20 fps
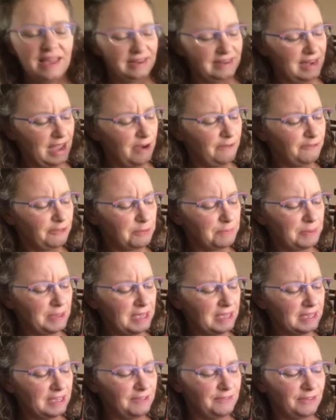Now for
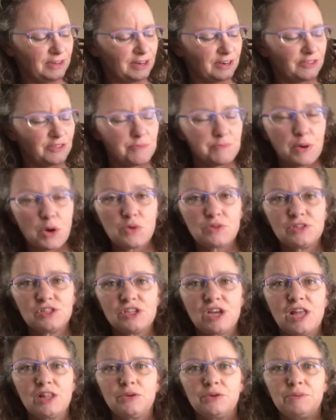pinky finger, for both
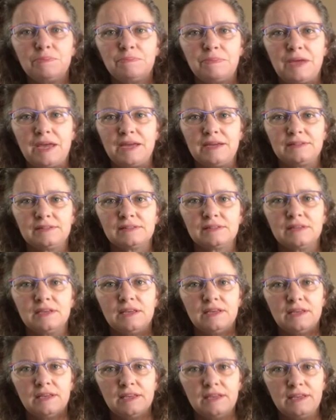cello and bass,
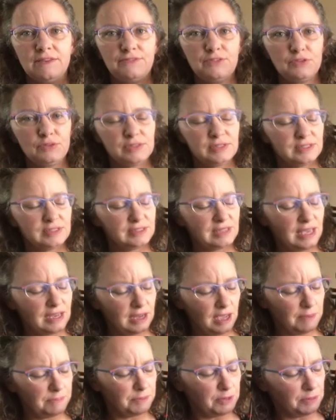if you set
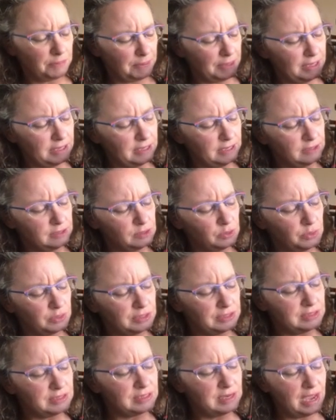up your pinky so it
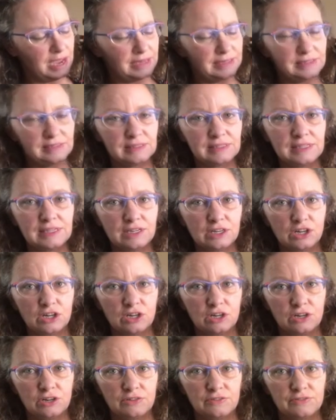is nicely
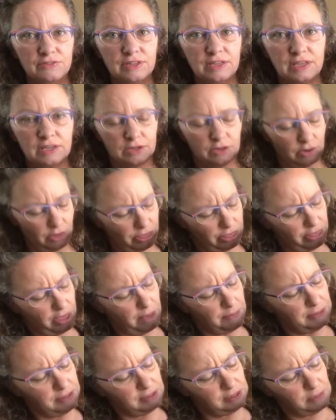curved, your
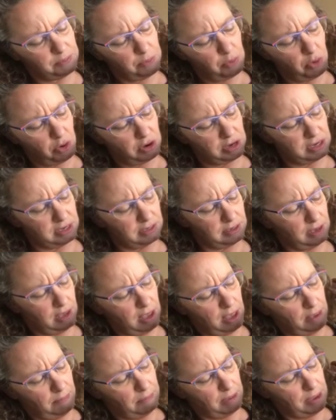thumb is supporting
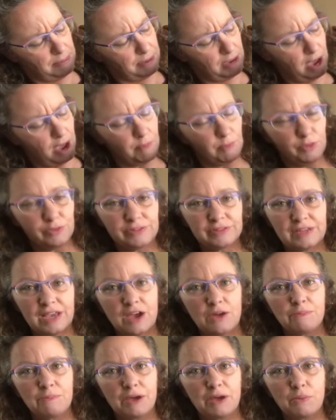maybe almost
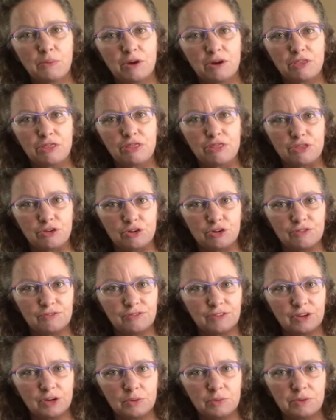down by where third
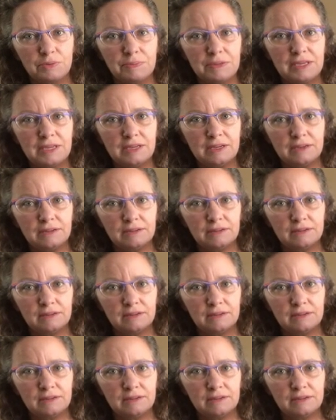finger would be.